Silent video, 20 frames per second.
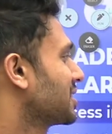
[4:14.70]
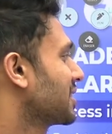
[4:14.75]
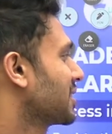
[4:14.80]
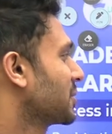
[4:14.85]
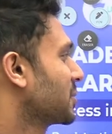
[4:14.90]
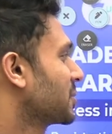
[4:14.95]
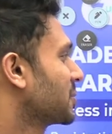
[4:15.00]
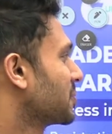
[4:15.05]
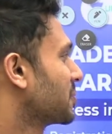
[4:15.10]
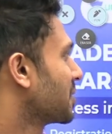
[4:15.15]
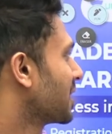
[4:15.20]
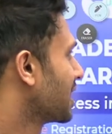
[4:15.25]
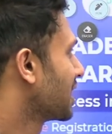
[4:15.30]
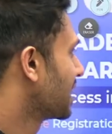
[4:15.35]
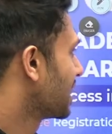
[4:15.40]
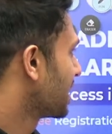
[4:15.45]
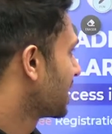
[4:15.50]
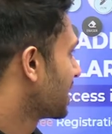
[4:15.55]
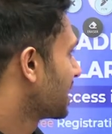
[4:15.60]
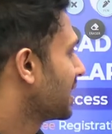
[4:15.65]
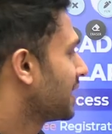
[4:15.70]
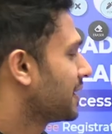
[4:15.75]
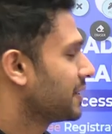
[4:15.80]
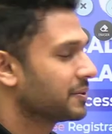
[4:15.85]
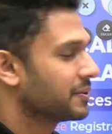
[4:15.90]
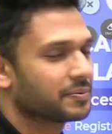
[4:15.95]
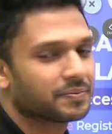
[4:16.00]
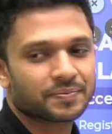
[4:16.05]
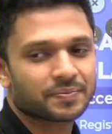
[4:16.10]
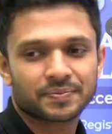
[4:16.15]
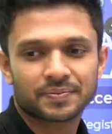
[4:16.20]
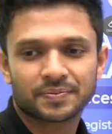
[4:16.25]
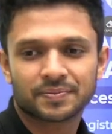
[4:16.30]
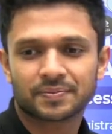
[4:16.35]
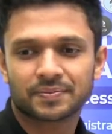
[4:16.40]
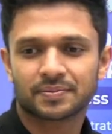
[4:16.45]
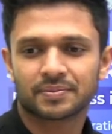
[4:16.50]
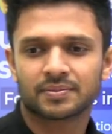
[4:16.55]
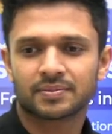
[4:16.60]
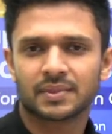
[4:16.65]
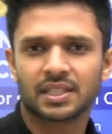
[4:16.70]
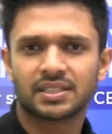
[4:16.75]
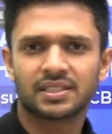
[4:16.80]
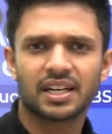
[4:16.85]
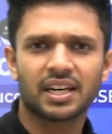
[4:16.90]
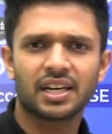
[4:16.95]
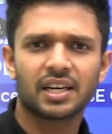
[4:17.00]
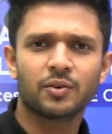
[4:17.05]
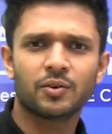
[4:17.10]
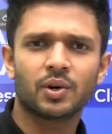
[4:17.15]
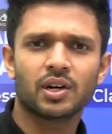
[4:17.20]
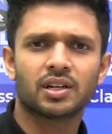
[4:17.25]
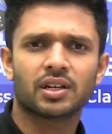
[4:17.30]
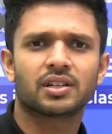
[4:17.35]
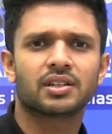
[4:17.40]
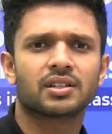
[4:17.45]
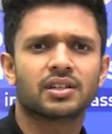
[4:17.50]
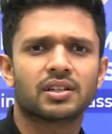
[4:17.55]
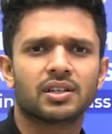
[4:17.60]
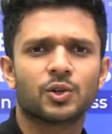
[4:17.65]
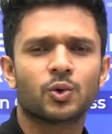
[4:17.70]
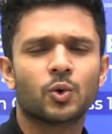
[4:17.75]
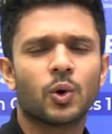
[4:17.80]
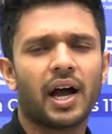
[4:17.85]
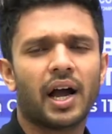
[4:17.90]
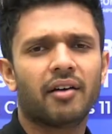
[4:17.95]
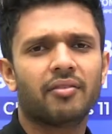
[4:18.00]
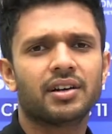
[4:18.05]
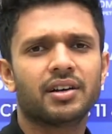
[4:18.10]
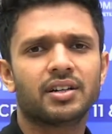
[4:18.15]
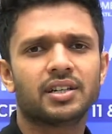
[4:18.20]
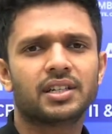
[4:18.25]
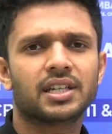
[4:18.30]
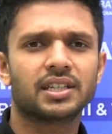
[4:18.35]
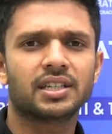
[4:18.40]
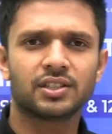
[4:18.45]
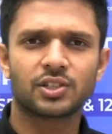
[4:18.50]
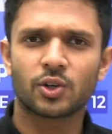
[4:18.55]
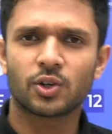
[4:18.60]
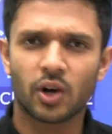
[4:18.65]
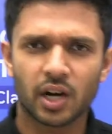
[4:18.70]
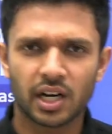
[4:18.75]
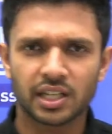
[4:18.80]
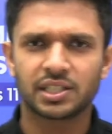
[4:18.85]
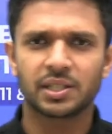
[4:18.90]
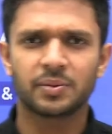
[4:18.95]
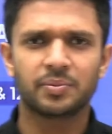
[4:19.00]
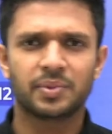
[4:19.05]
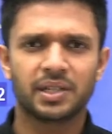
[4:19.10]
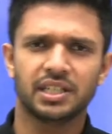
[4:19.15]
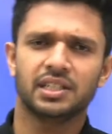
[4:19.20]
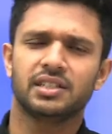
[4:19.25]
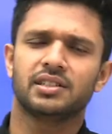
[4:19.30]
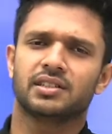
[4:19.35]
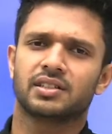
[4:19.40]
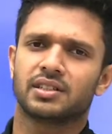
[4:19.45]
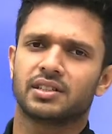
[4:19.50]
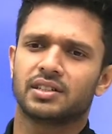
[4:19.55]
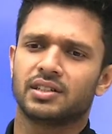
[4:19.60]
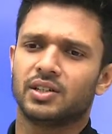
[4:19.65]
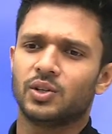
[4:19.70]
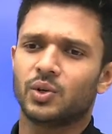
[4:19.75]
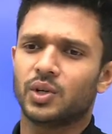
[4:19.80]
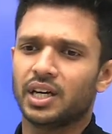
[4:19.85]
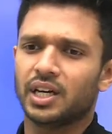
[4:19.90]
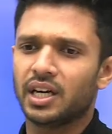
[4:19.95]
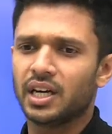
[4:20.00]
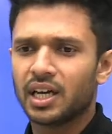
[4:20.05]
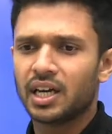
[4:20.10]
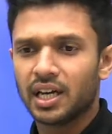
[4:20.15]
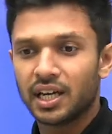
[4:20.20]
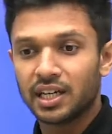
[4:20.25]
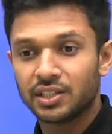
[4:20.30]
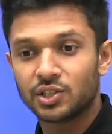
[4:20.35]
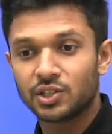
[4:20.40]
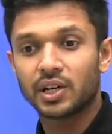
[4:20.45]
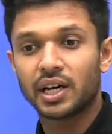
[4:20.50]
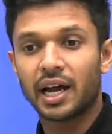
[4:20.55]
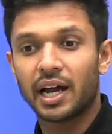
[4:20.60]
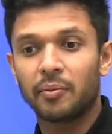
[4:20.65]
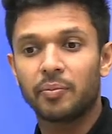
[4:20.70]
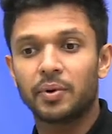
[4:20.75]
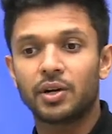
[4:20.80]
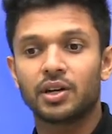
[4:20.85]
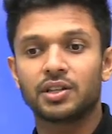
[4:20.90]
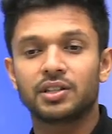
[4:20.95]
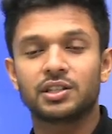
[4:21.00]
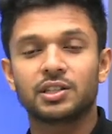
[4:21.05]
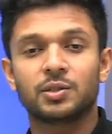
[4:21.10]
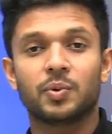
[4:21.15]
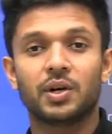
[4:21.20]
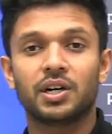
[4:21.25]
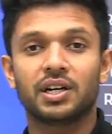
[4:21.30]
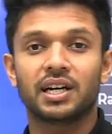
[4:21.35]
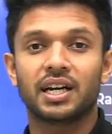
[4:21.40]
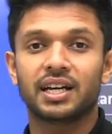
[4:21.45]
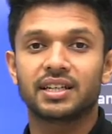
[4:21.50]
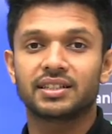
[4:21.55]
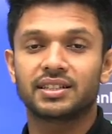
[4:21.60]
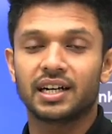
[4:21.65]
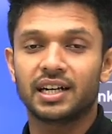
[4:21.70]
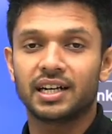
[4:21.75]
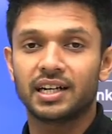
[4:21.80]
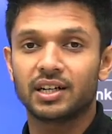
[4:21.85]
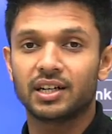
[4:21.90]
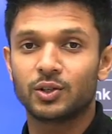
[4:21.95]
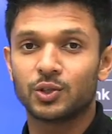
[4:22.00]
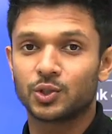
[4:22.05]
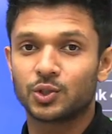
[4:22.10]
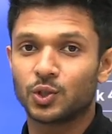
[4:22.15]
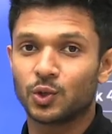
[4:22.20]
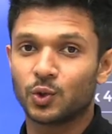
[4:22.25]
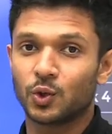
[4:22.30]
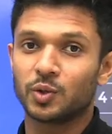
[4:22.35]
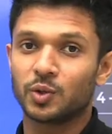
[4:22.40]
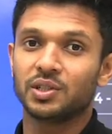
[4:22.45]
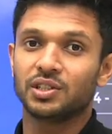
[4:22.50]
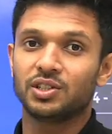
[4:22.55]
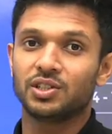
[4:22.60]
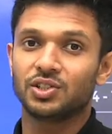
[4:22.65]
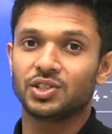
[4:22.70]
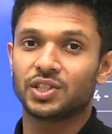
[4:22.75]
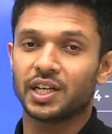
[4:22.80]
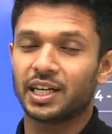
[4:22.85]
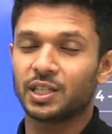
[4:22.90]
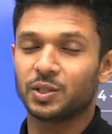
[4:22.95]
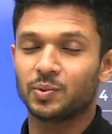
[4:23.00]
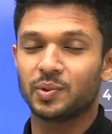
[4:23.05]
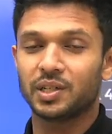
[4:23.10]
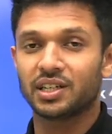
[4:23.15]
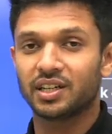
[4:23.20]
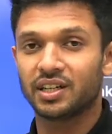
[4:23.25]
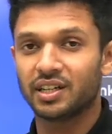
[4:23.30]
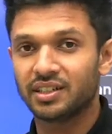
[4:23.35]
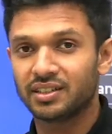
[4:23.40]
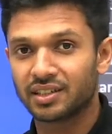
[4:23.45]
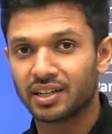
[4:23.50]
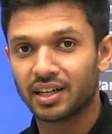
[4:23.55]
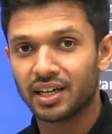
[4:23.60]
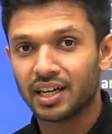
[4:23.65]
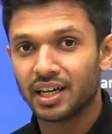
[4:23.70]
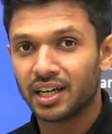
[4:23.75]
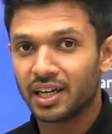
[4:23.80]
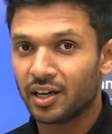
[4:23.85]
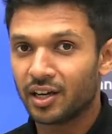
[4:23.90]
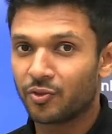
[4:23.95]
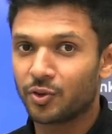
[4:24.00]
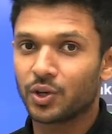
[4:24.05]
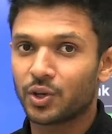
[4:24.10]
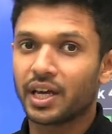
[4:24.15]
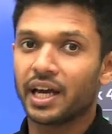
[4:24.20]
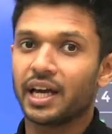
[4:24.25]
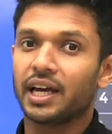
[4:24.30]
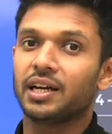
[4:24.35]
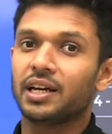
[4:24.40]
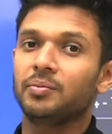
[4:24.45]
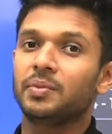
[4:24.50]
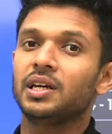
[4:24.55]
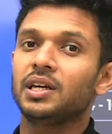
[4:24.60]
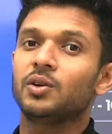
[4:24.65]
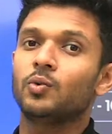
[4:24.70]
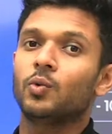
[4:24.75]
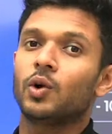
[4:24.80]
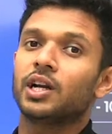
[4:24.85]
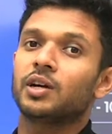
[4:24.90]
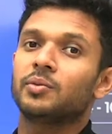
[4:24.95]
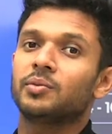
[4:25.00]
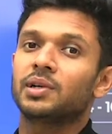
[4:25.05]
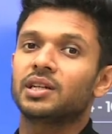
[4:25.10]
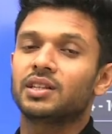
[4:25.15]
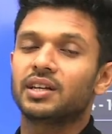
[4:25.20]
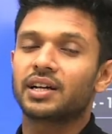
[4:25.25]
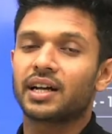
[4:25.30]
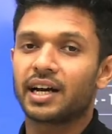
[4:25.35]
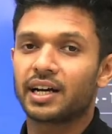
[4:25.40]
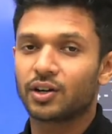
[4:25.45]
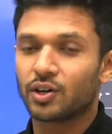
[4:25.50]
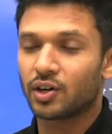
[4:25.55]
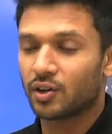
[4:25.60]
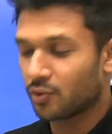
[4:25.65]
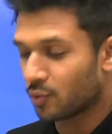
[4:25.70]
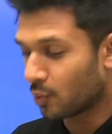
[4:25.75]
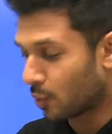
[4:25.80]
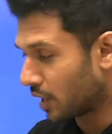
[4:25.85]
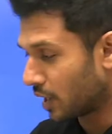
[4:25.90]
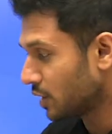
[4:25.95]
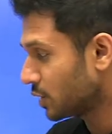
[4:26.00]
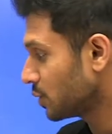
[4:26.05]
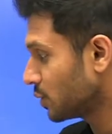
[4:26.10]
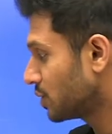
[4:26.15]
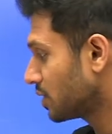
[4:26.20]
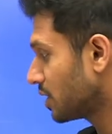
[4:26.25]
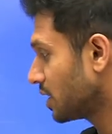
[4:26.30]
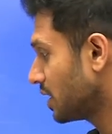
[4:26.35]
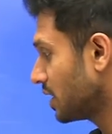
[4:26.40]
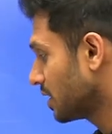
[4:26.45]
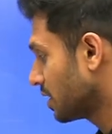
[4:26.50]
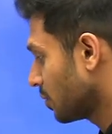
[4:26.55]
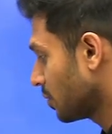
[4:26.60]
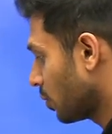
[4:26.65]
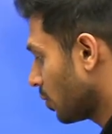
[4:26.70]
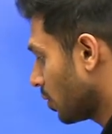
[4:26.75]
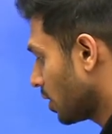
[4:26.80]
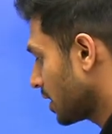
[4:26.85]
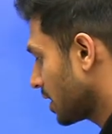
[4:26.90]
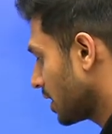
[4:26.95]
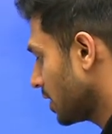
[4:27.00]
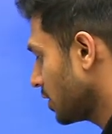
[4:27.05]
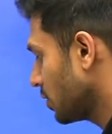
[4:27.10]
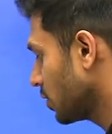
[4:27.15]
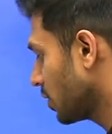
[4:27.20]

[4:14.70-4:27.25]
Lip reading: chalo. Now, is there anyone who haven't written the scholarship test? Okay, it's going to happen on this particular Sunday also. Don't miss your chance, because if you can be one among the rank of 1 to 3, what are